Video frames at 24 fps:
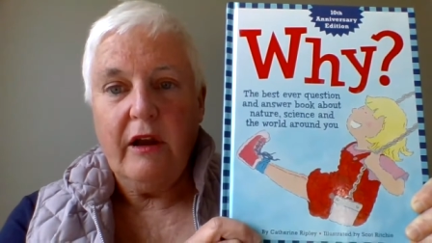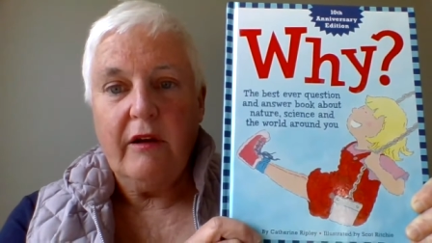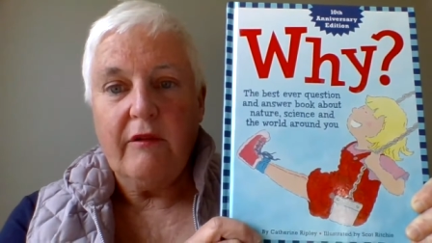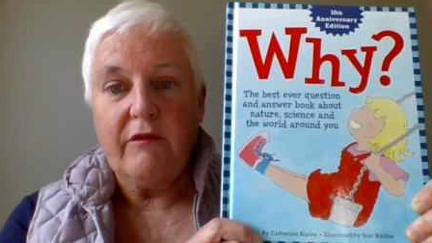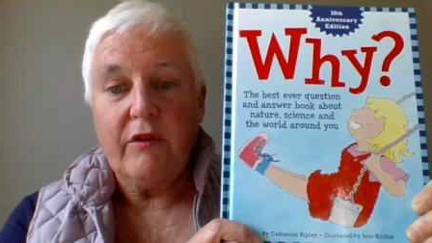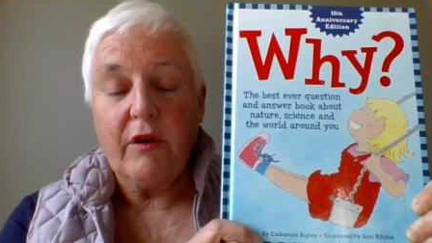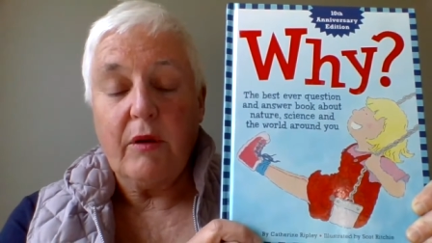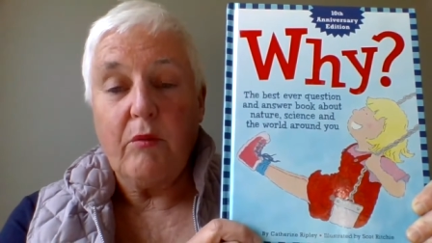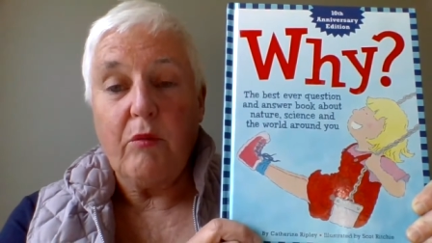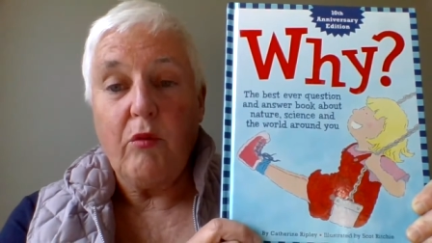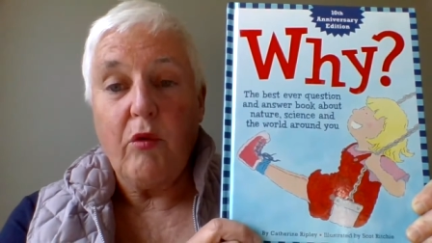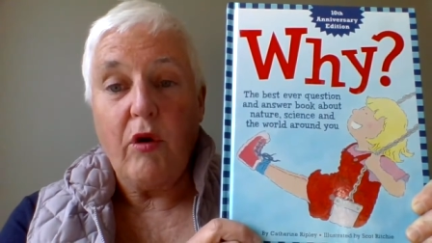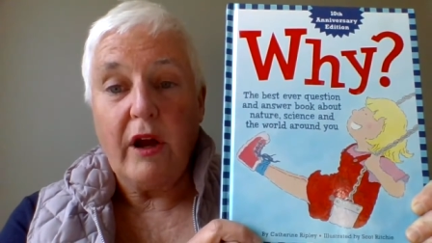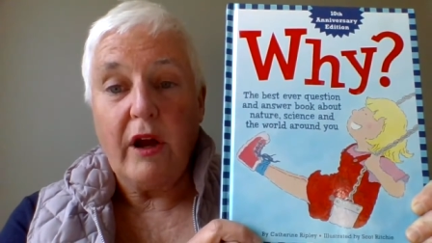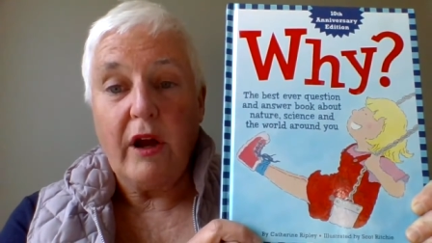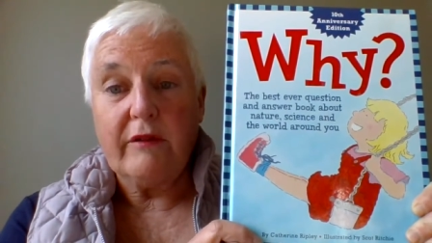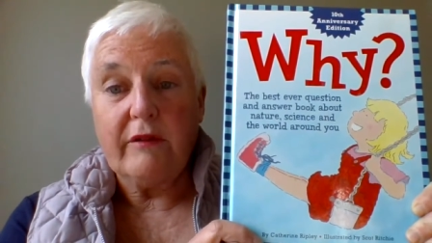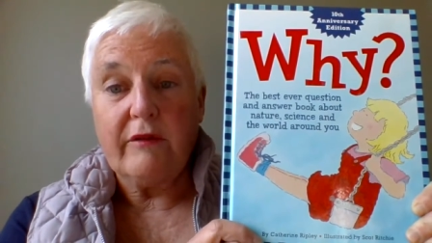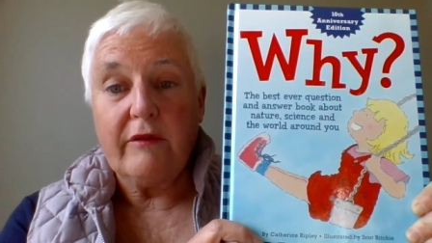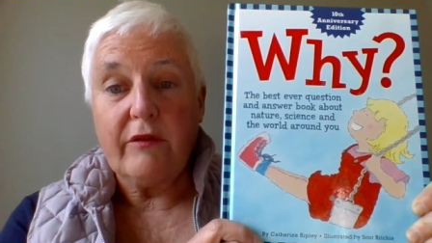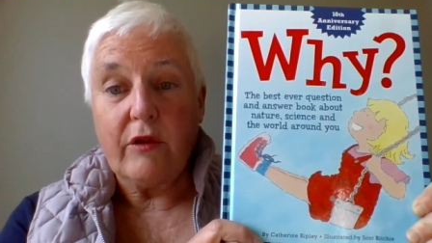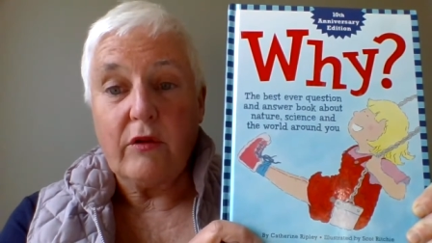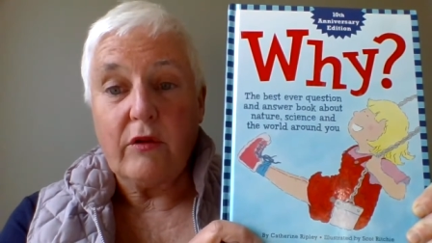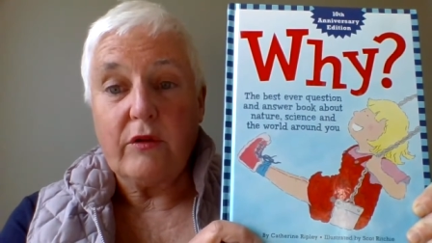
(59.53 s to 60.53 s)
from one
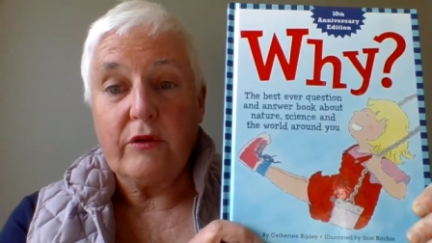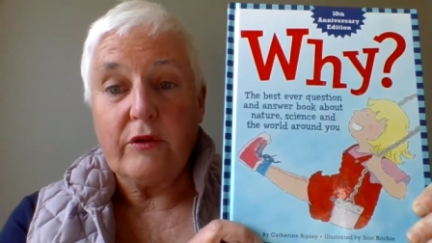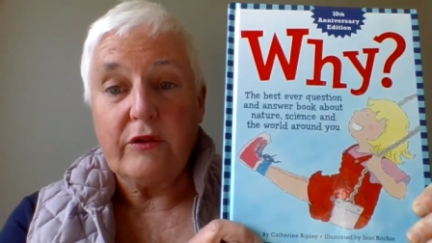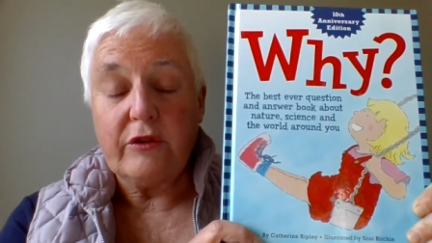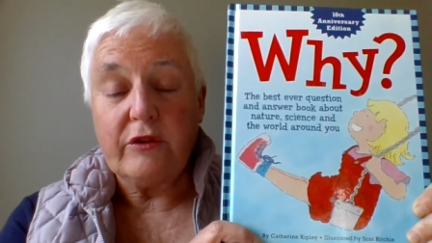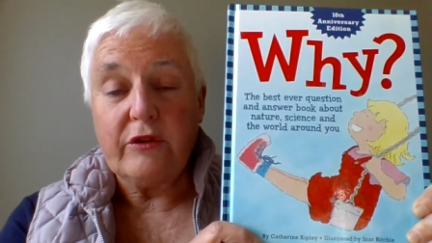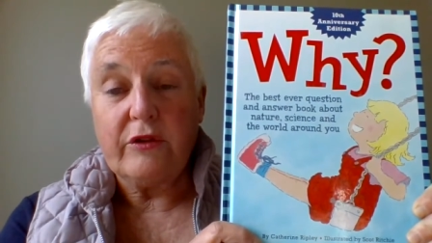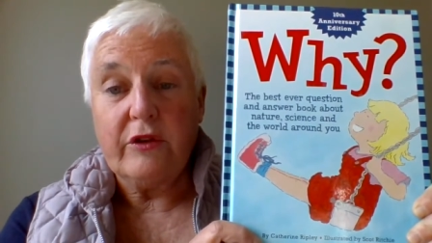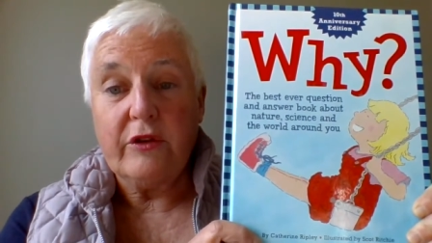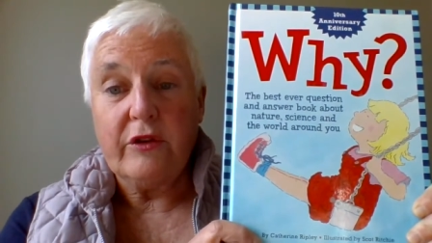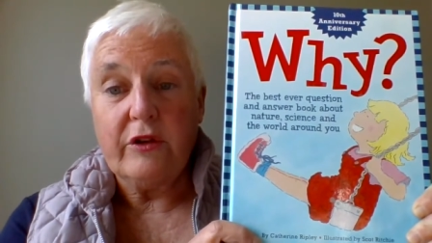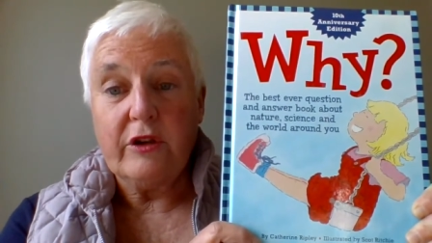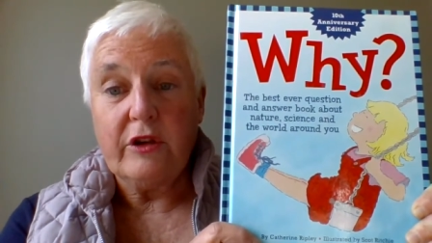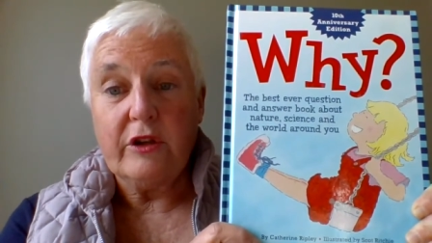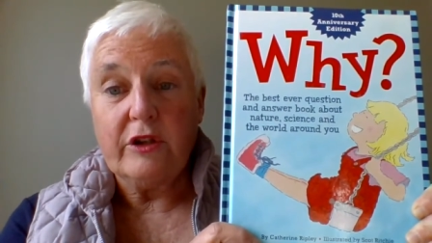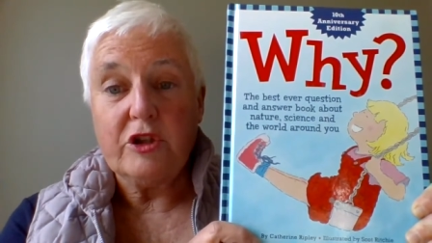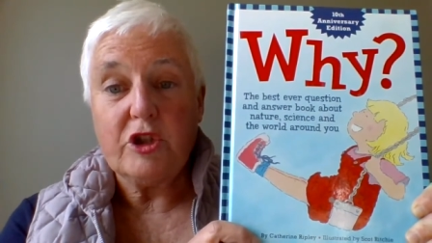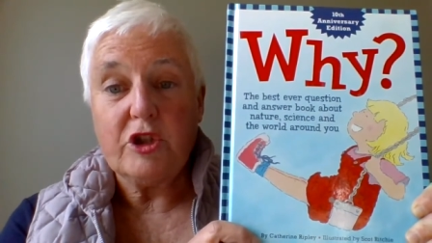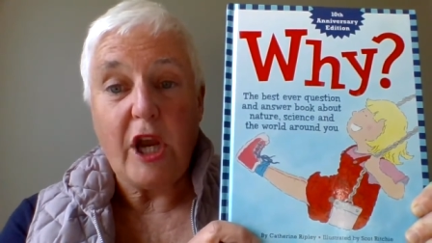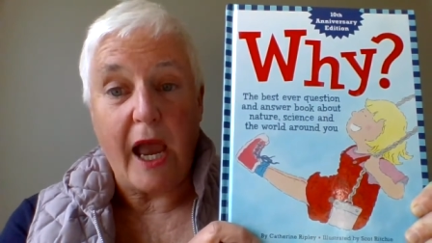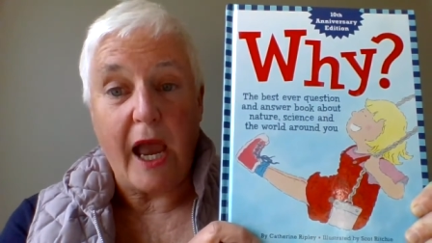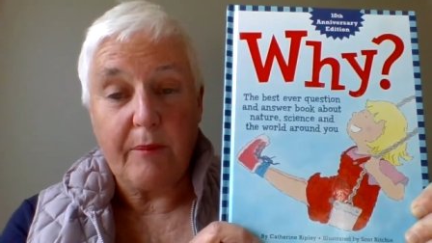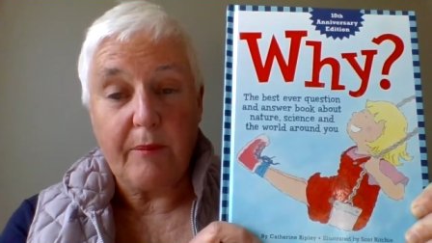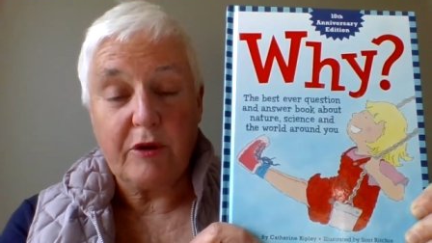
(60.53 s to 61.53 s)
of those
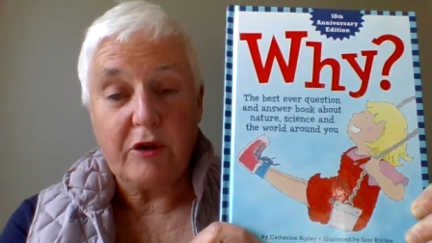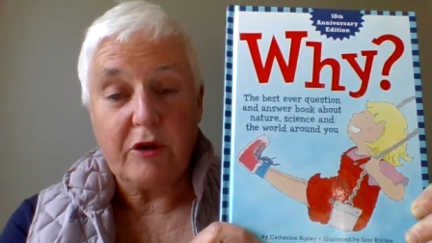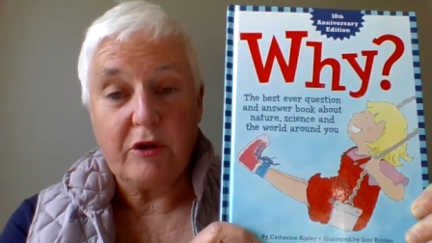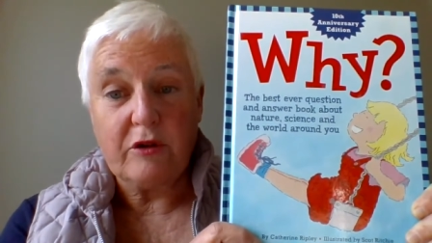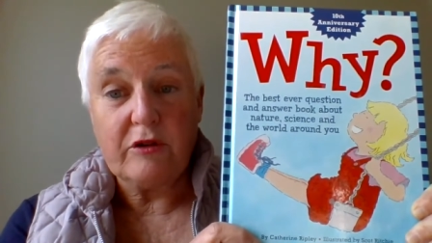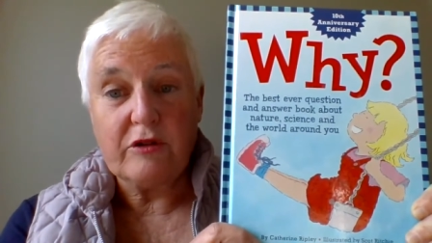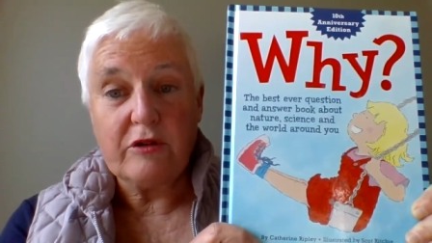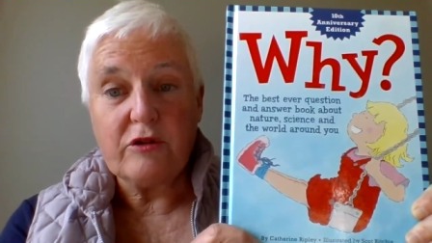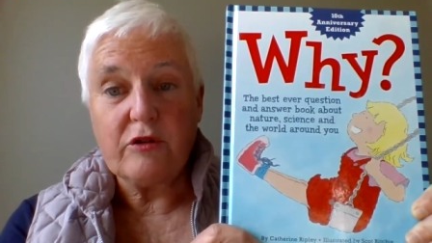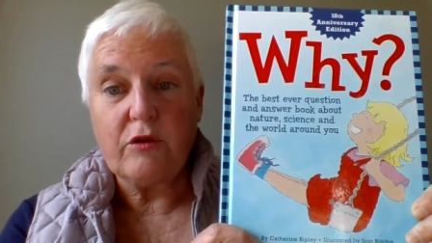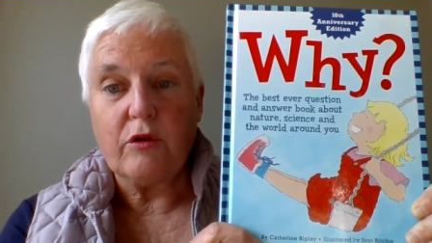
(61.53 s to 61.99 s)
chapters